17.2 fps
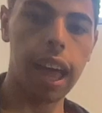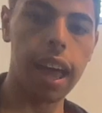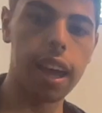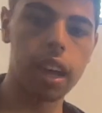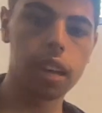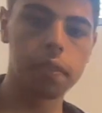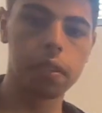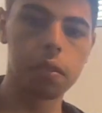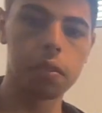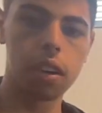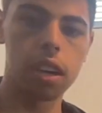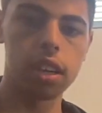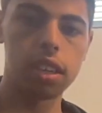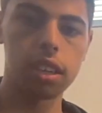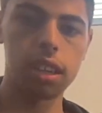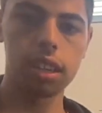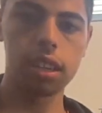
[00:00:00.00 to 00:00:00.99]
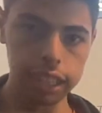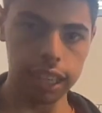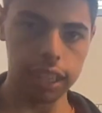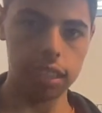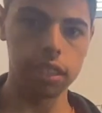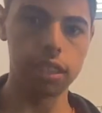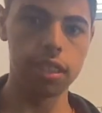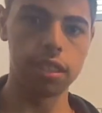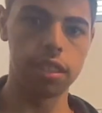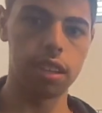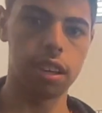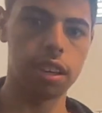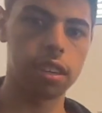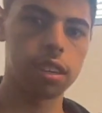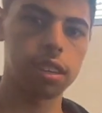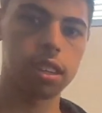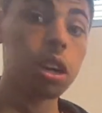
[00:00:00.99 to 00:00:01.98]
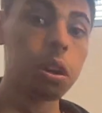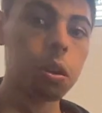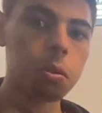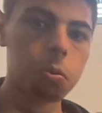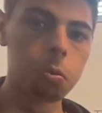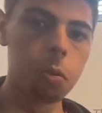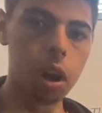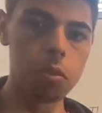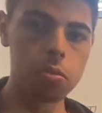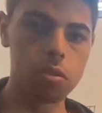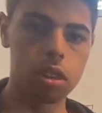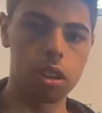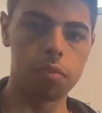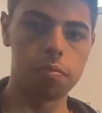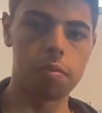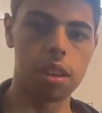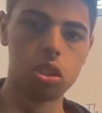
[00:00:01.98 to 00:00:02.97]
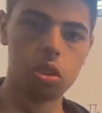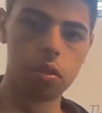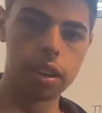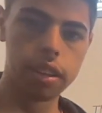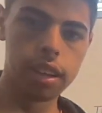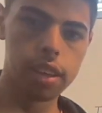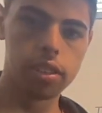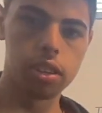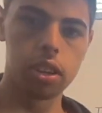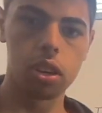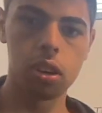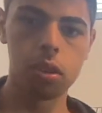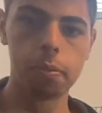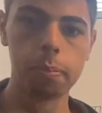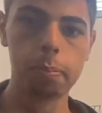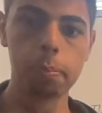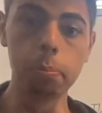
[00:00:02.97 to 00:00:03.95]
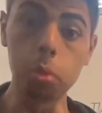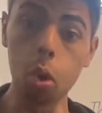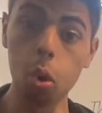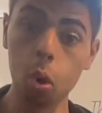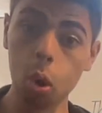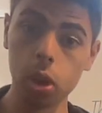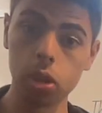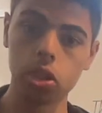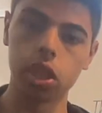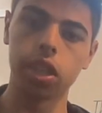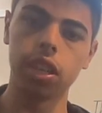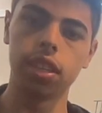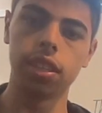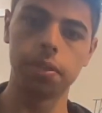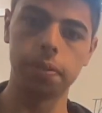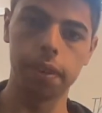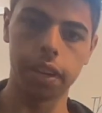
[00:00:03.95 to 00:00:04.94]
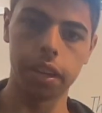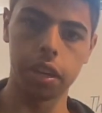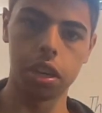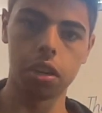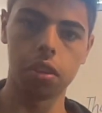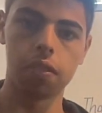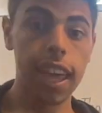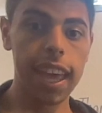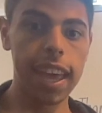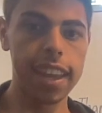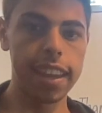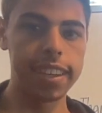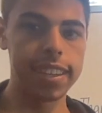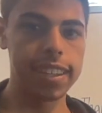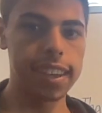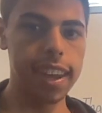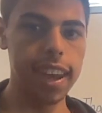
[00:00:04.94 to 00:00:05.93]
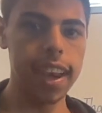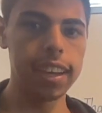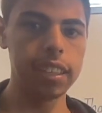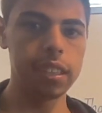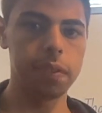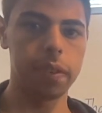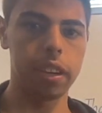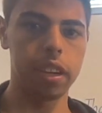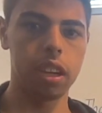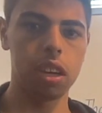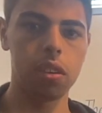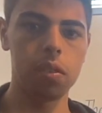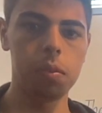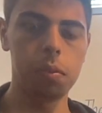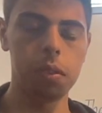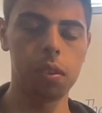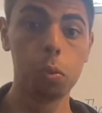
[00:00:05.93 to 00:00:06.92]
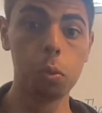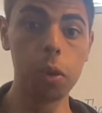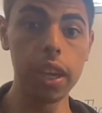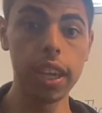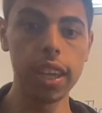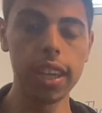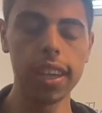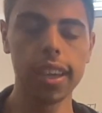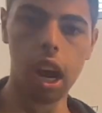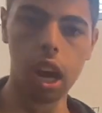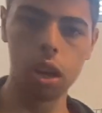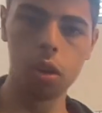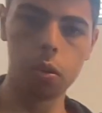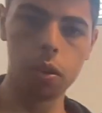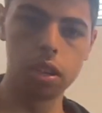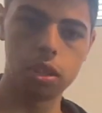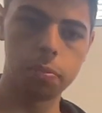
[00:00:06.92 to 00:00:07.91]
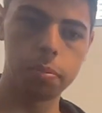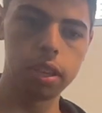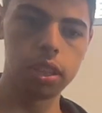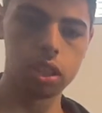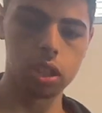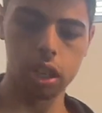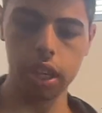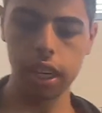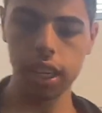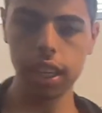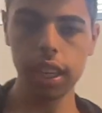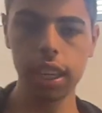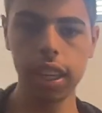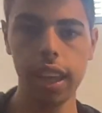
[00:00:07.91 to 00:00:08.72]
Hi everyone, Nicholas here. Welcome to another Portuguese video. In today's video, we are going to be learning